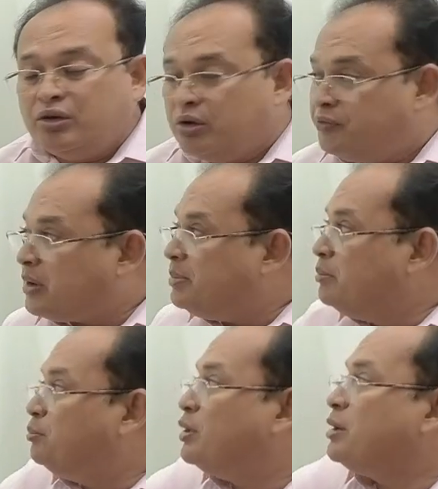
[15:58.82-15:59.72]
From
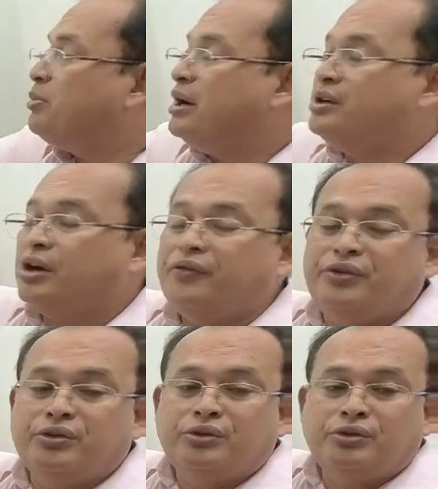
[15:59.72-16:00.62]
importer point of
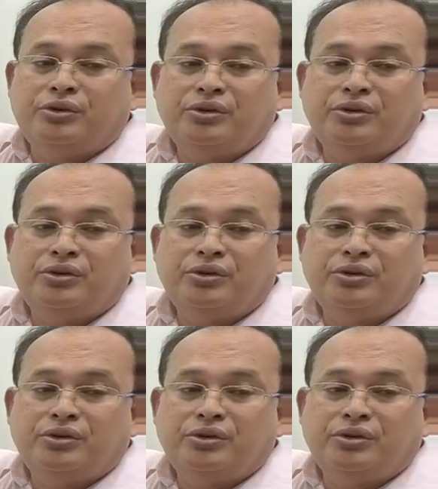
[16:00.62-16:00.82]
view,